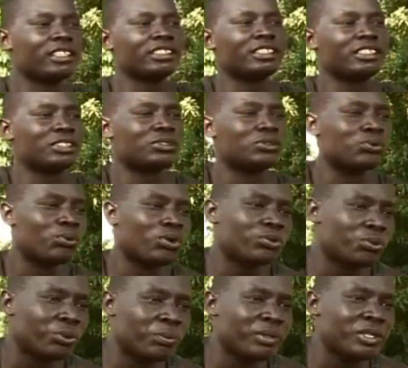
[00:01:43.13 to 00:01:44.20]
this is what
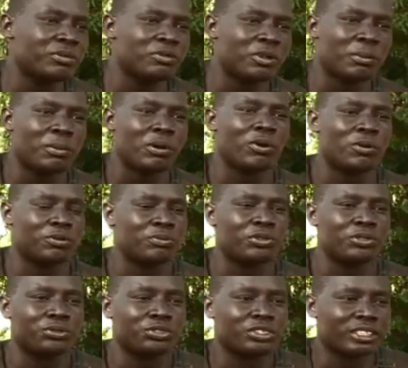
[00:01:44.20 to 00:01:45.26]
we mean about
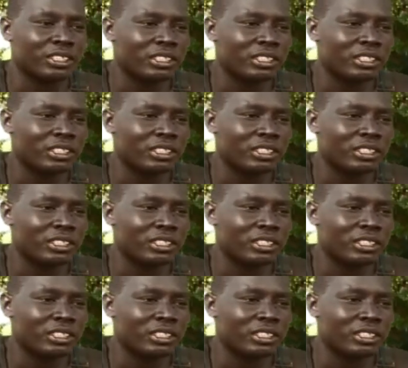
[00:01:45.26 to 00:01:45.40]
music.